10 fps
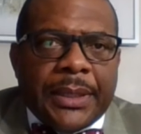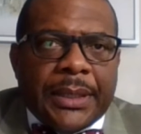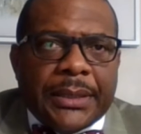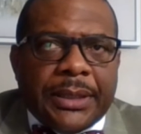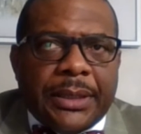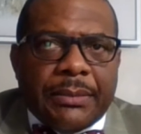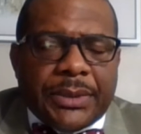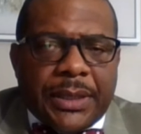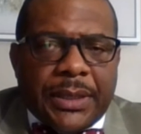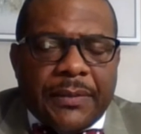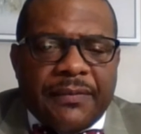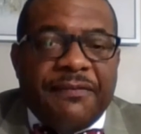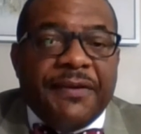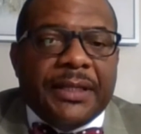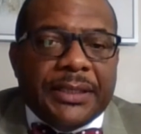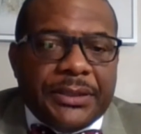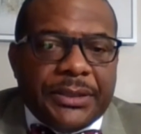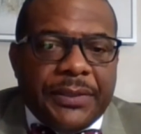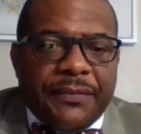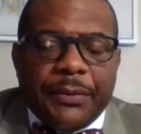in terms of
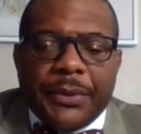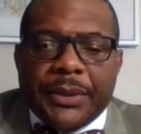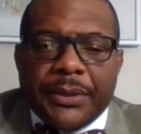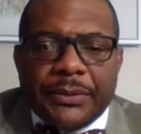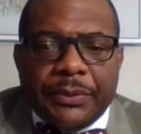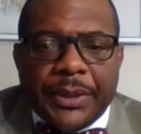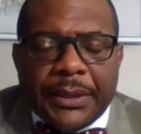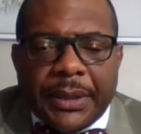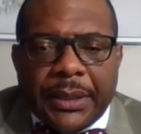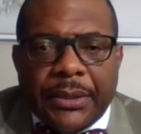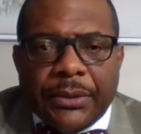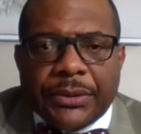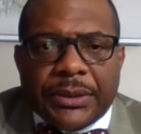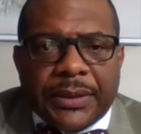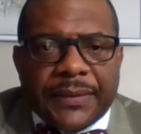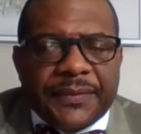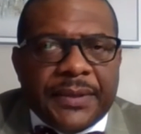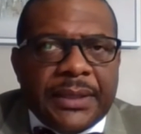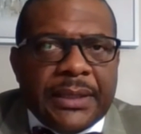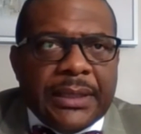village, if you will, with a host
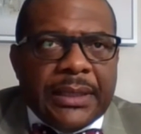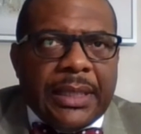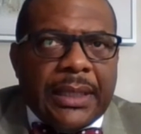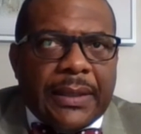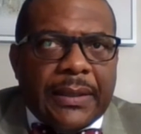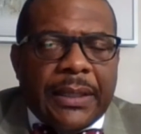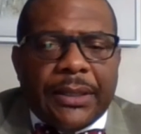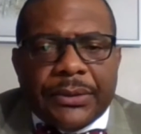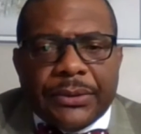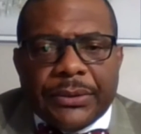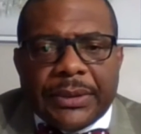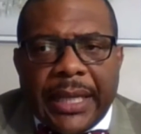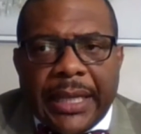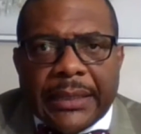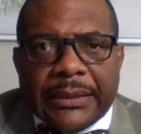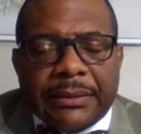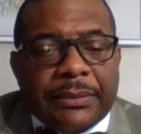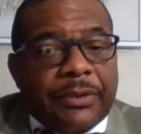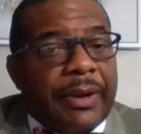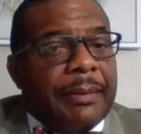of uncles,
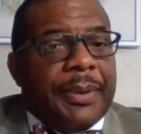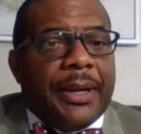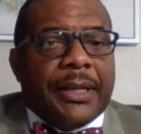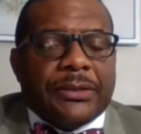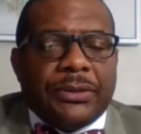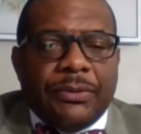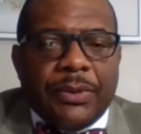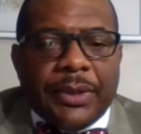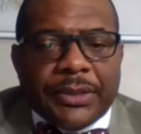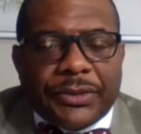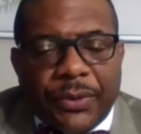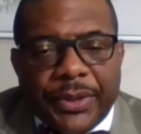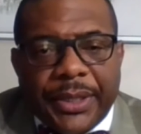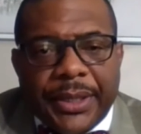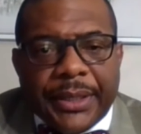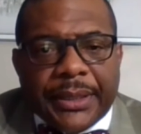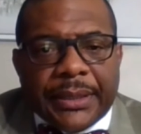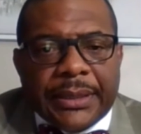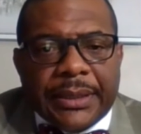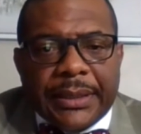aunts, grandparents who were extraordinary,
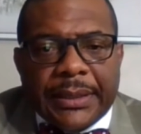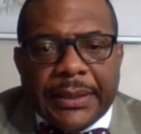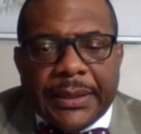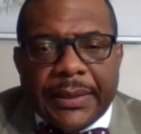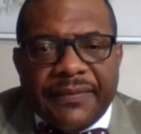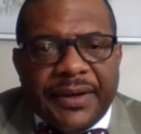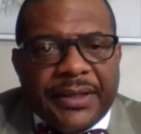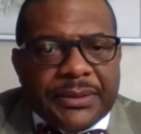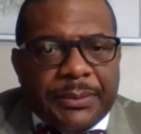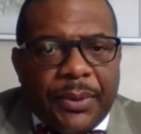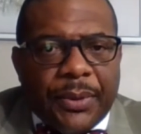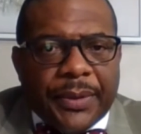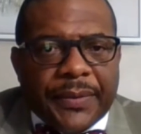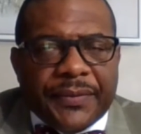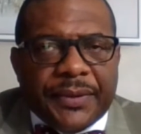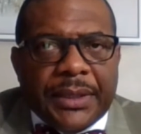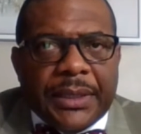very supportive.